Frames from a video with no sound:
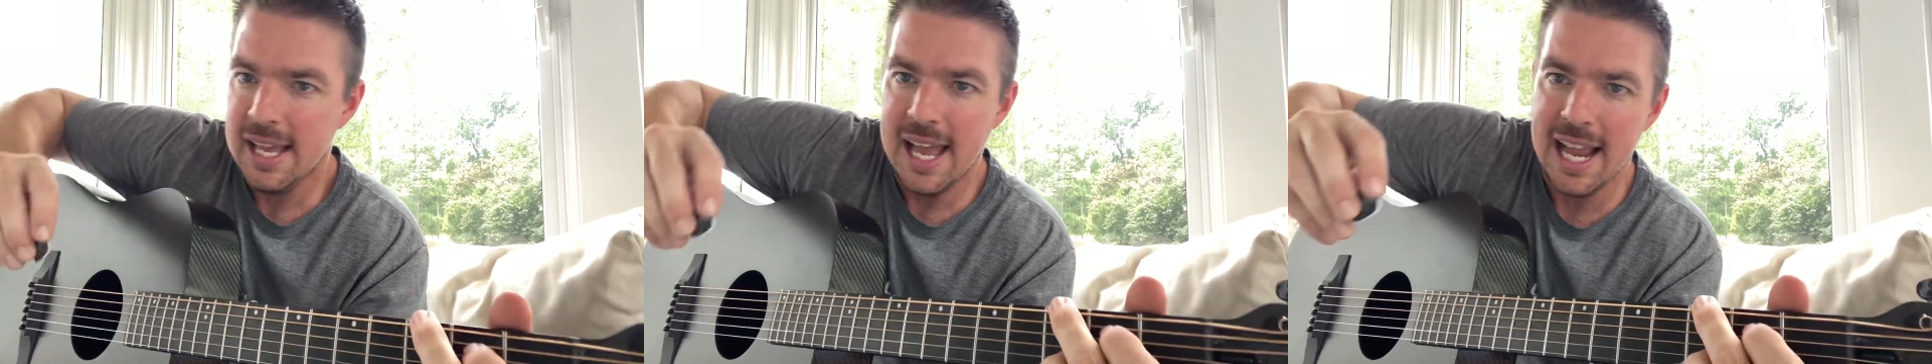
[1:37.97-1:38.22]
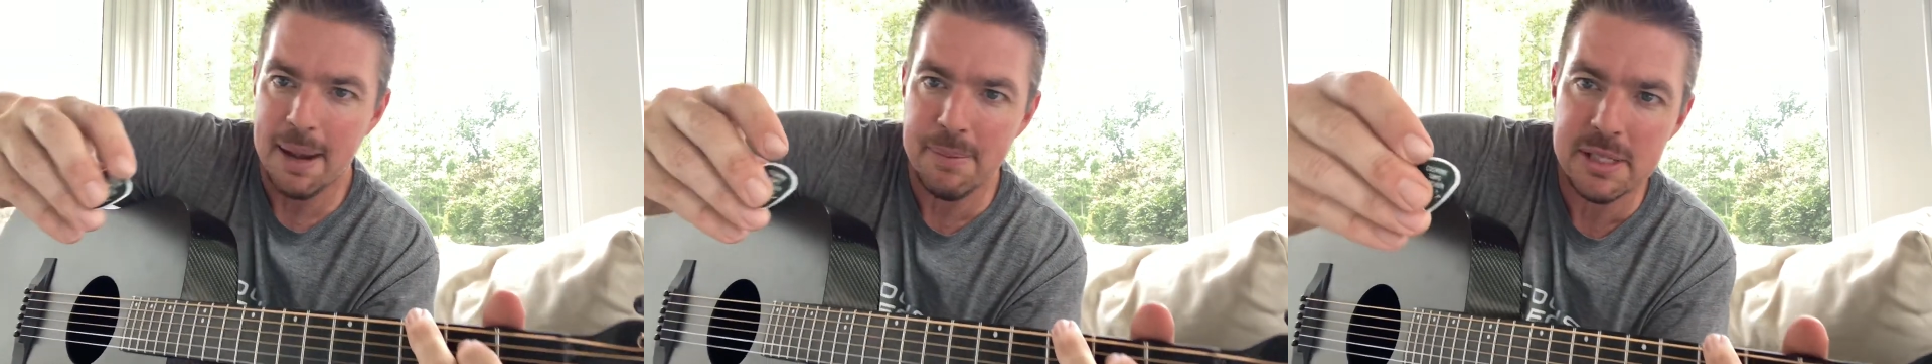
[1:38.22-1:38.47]

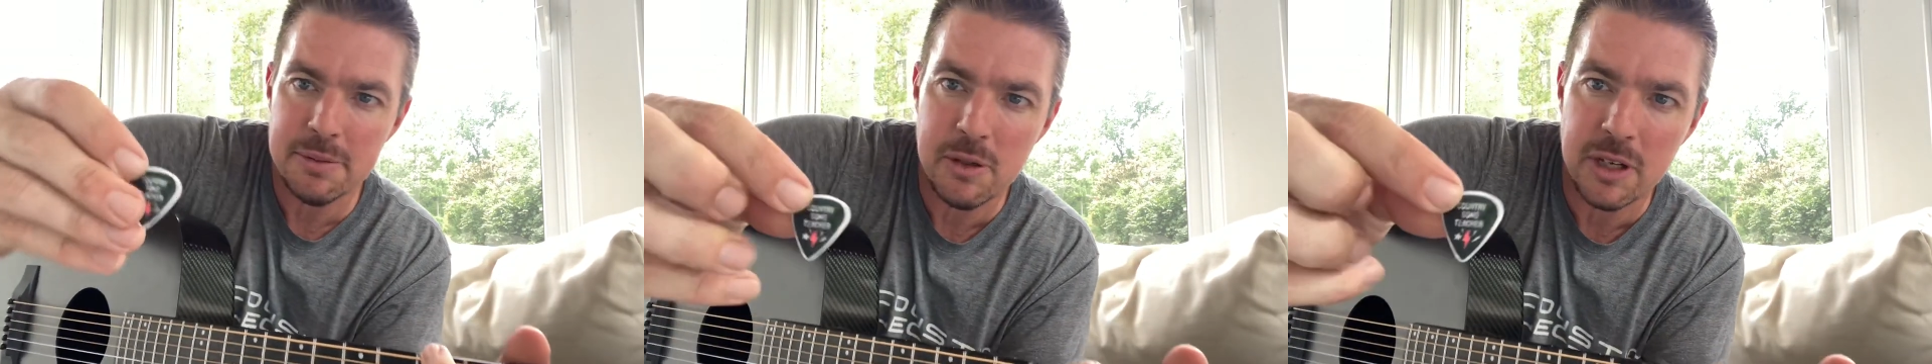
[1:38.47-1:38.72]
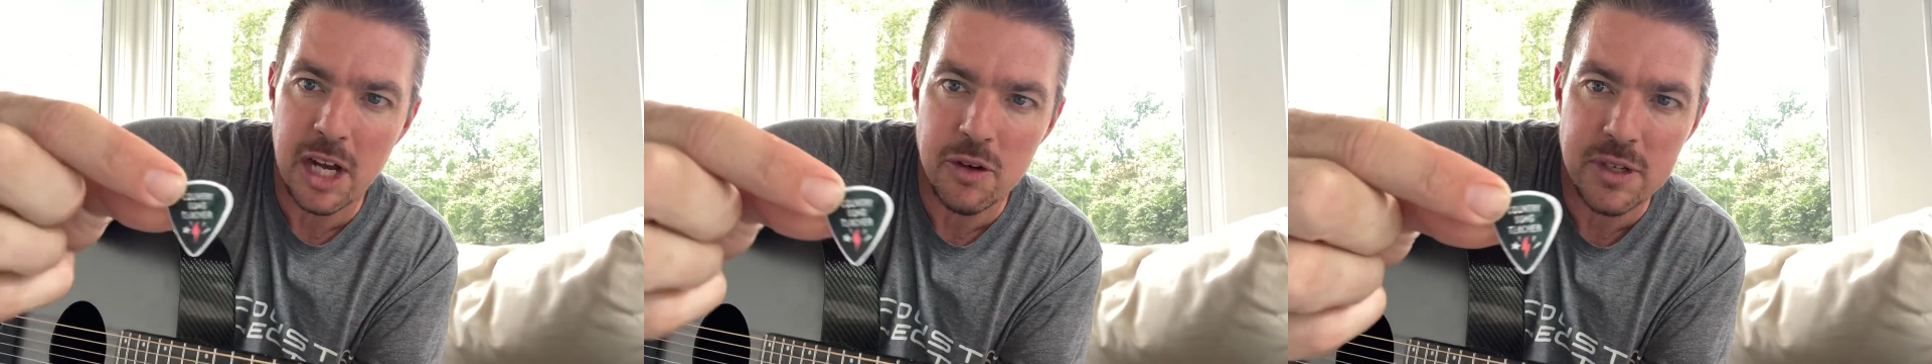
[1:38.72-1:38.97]
I got me some new
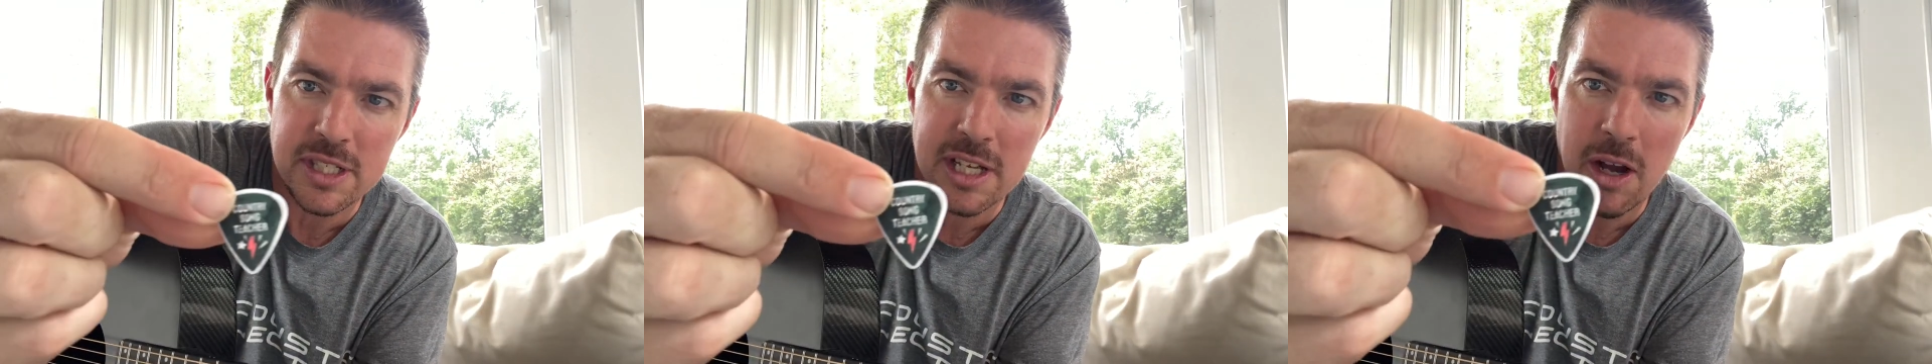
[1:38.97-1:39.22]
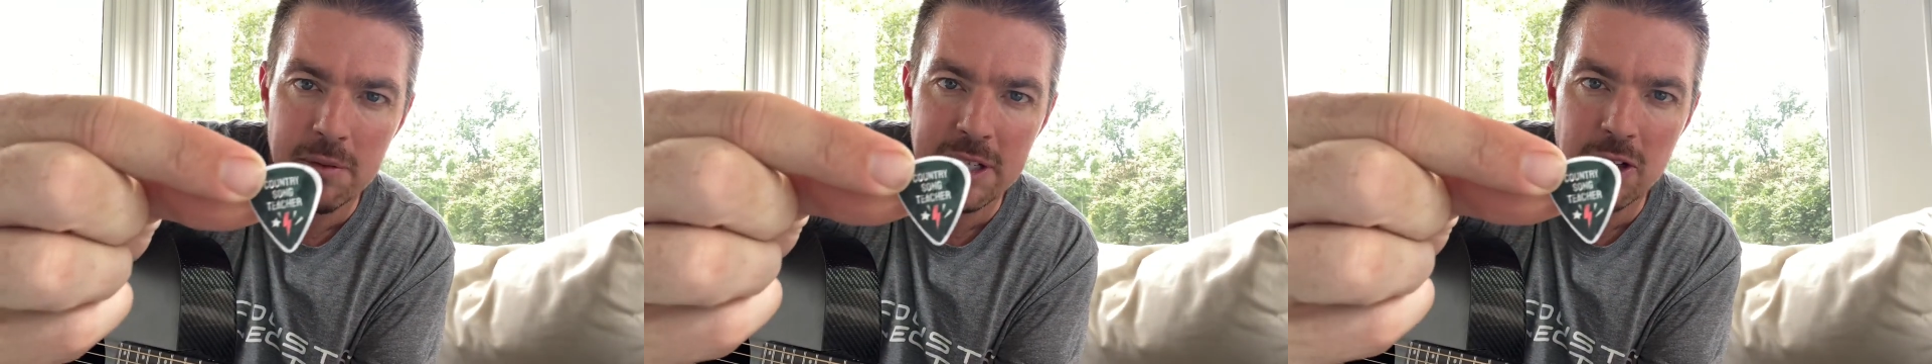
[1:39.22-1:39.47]
Country
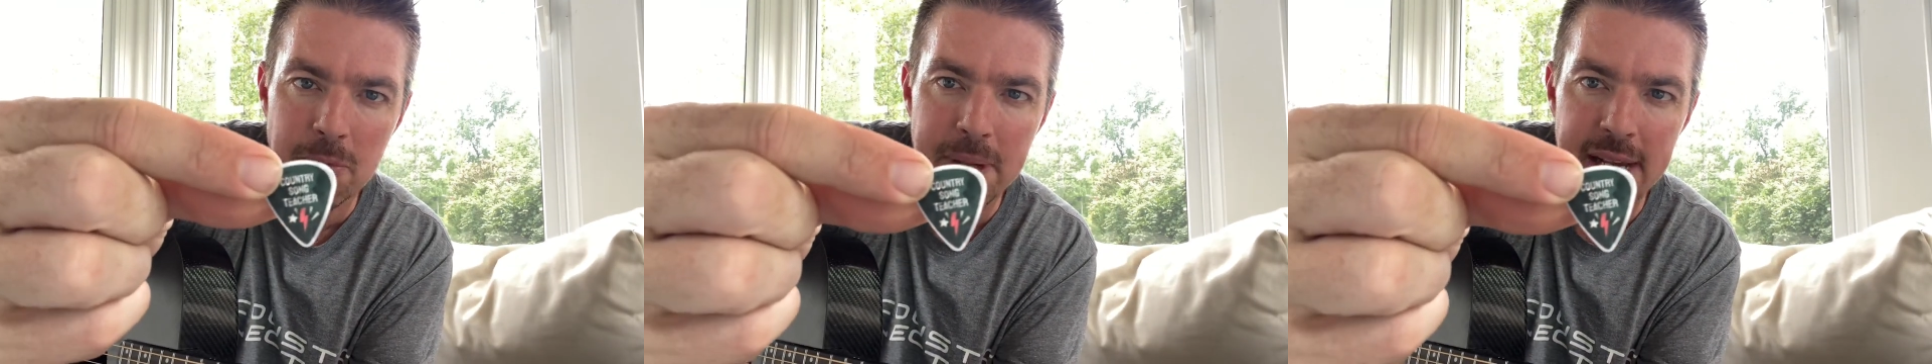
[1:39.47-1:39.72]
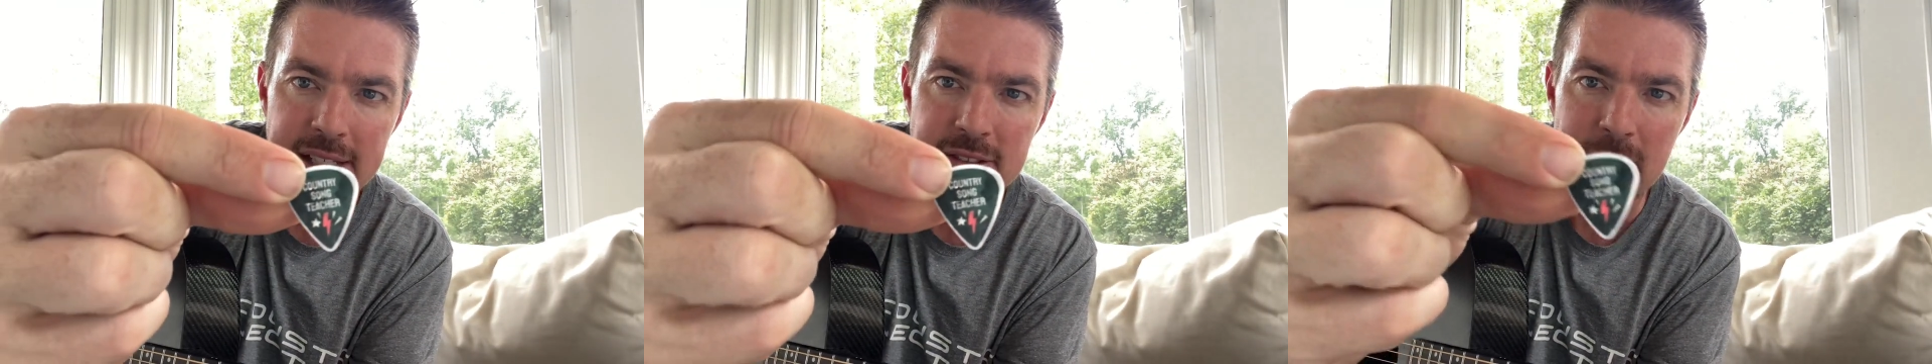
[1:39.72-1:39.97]
Song Teacher
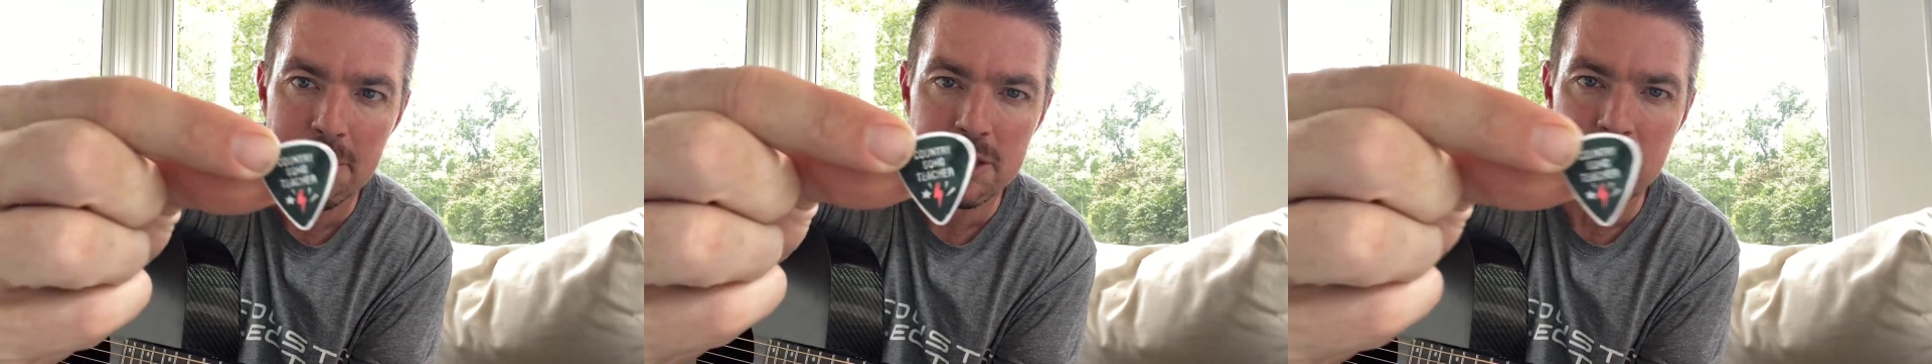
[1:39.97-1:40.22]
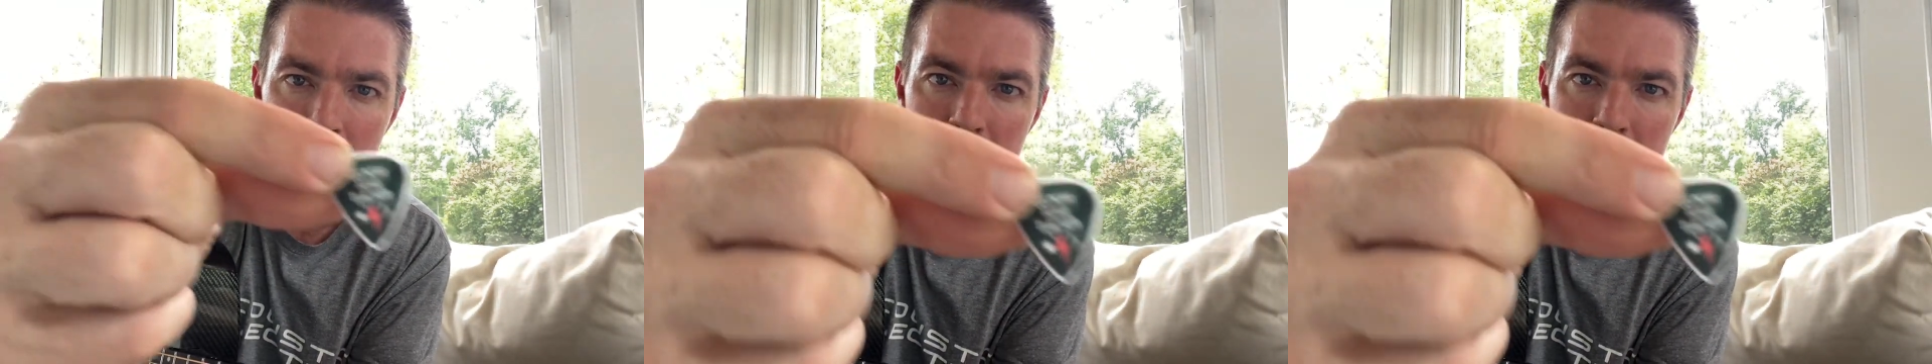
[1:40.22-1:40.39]
picks, so I'm gonna start